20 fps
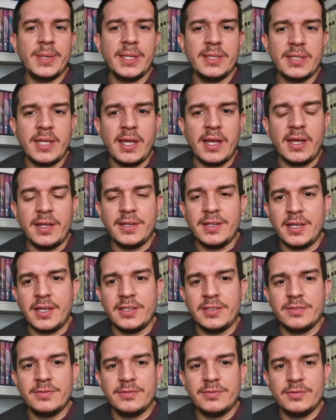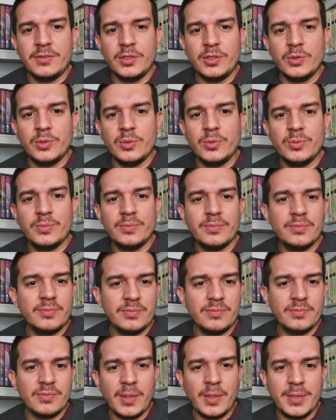that I kind of knew.
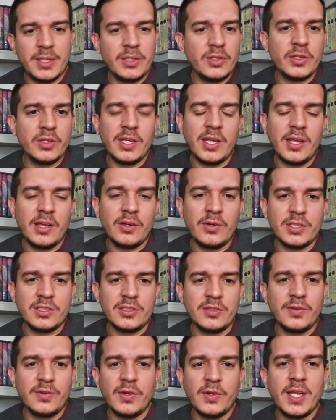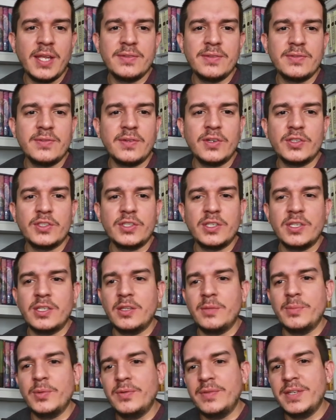I mean, looking at Christopher Reeve's version in the
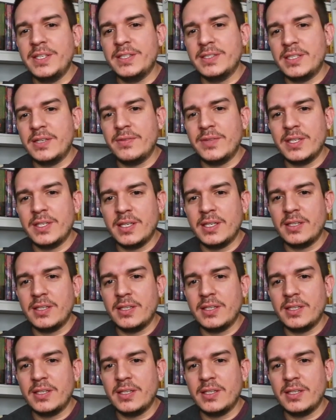movies and everything,